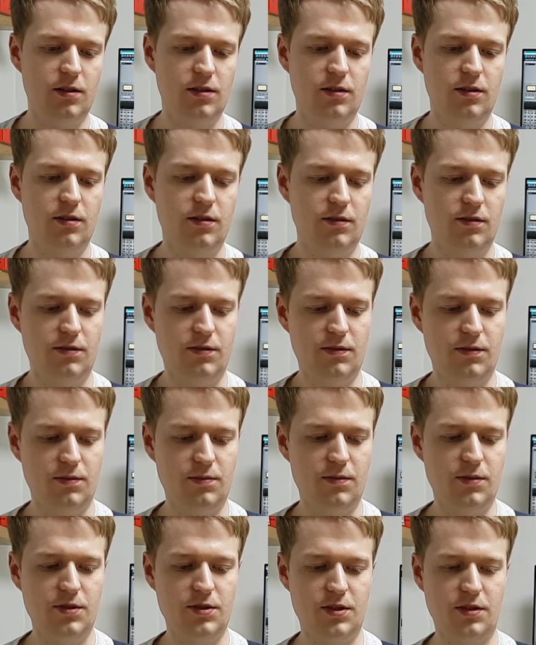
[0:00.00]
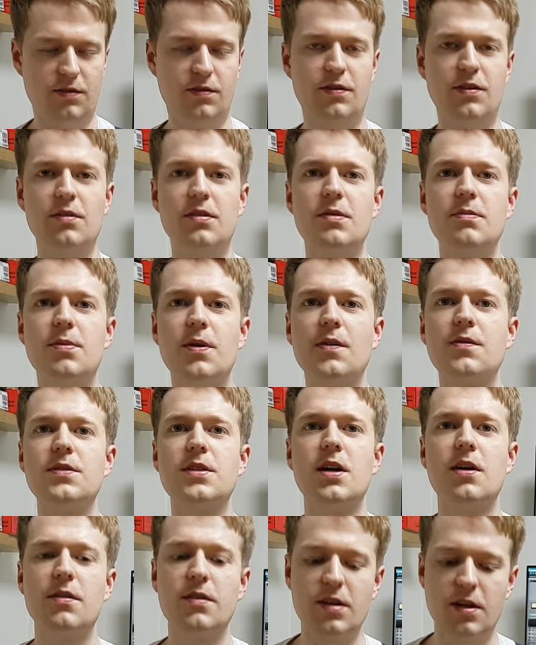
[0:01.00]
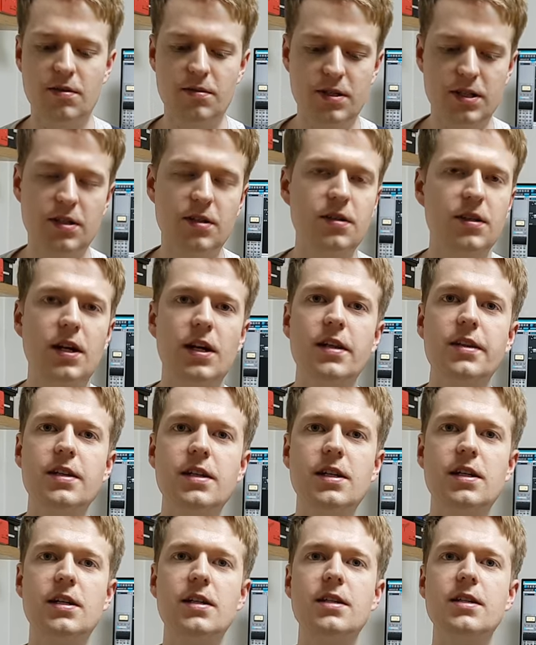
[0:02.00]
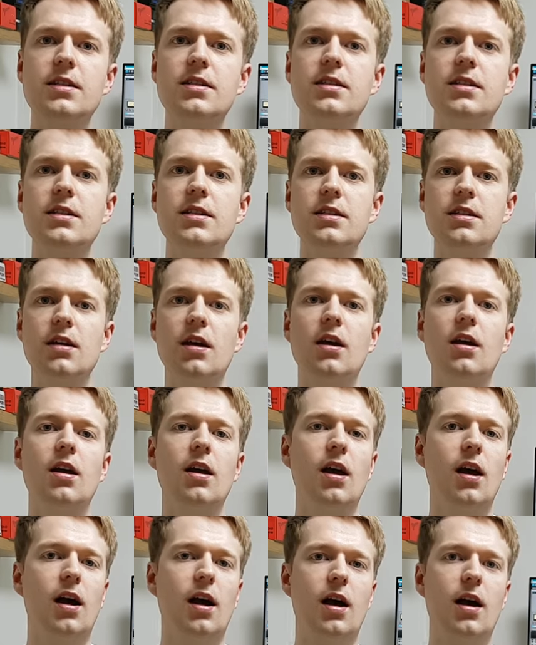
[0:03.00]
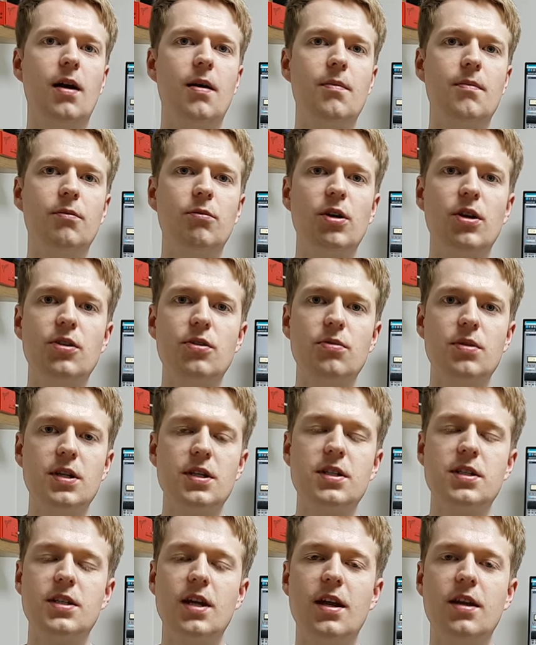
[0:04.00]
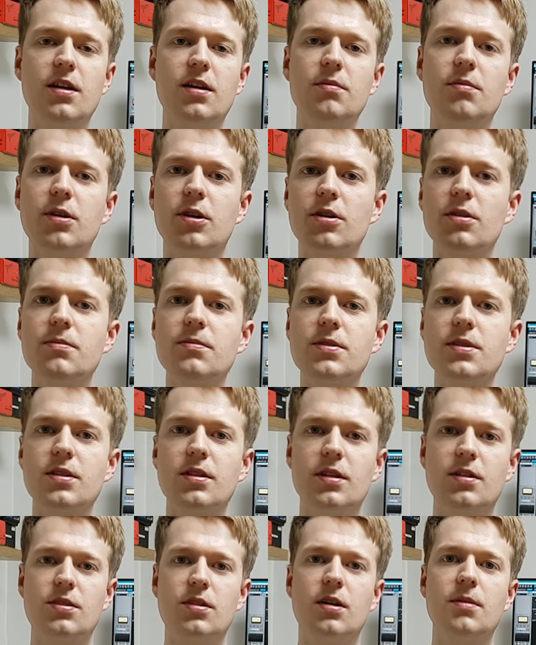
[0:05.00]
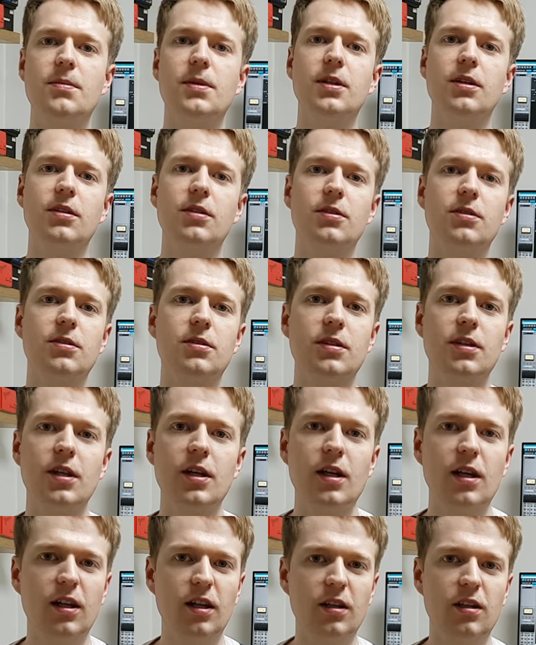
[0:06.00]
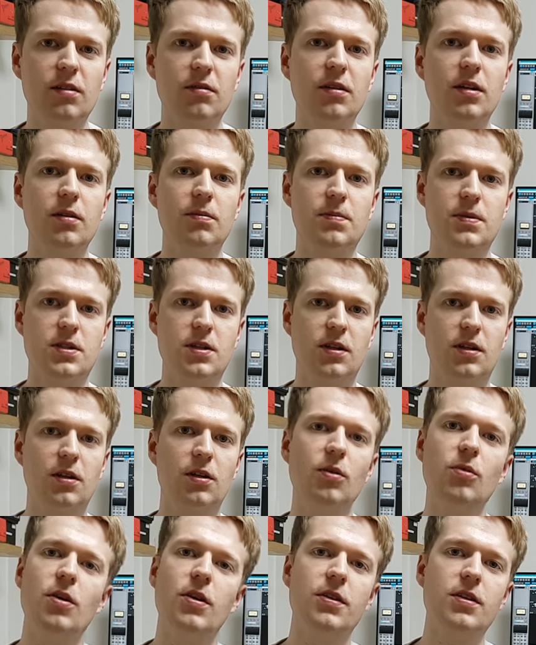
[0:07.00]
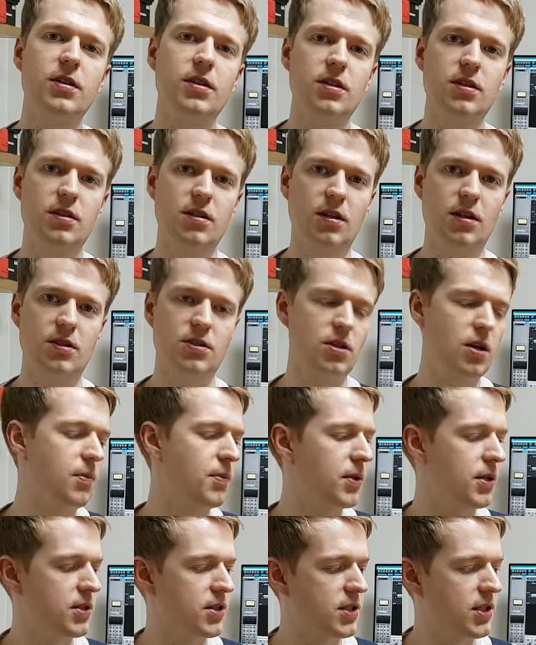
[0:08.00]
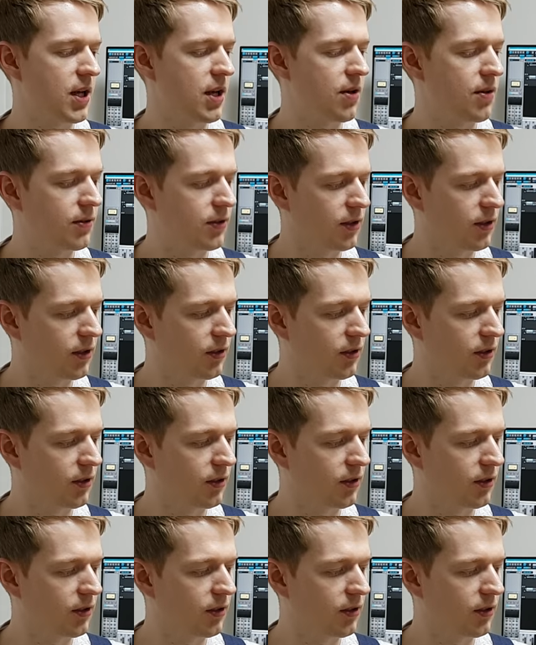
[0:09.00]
you music theory buffs out there will know that the D, when you extend it, becomes a dominant chord. They didn't really particularly want the dominant sound,